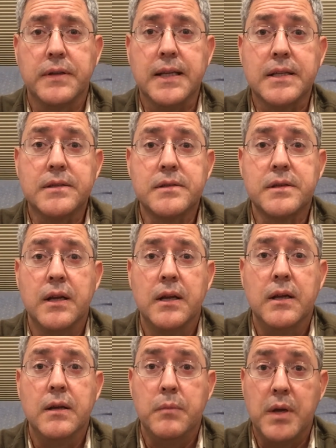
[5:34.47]
it's
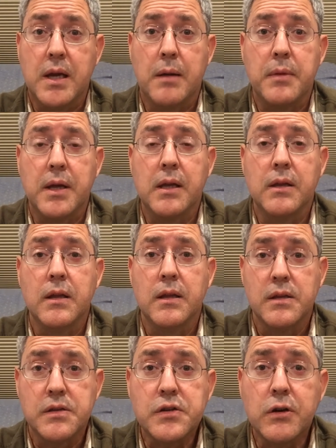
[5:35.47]
becoming
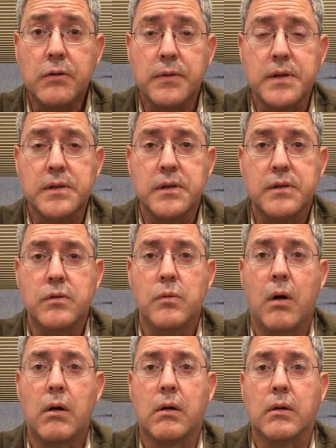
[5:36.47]
a servant
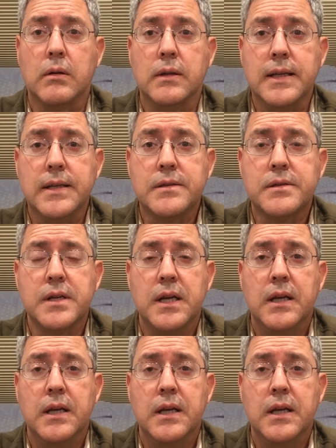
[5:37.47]
to all, it's